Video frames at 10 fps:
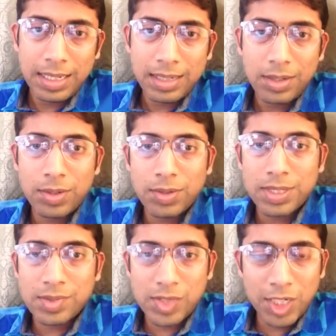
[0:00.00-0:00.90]

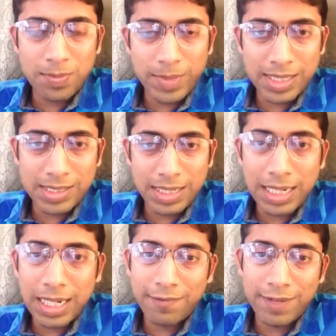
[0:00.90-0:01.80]
the statements
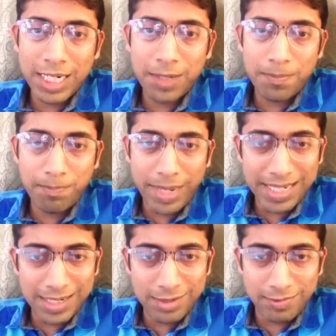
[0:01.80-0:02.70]
are very
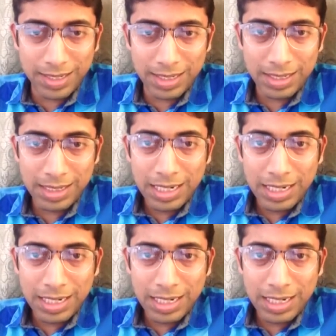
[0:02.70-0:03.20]
measured one.